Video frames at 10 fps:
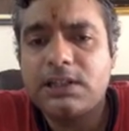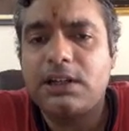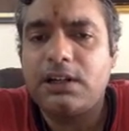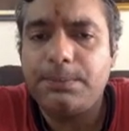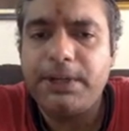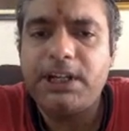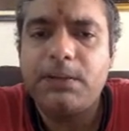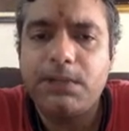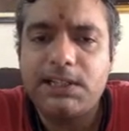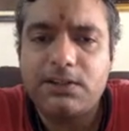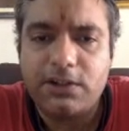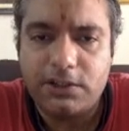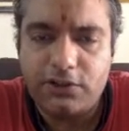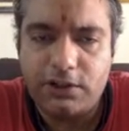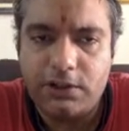repeatable
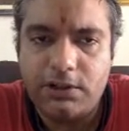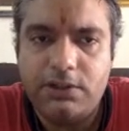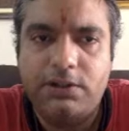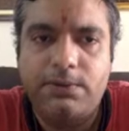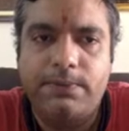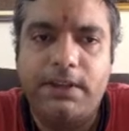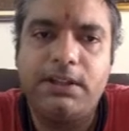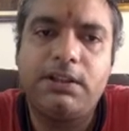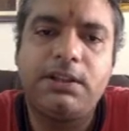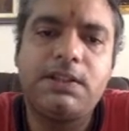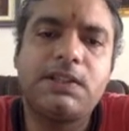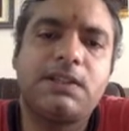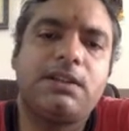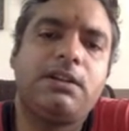structure in this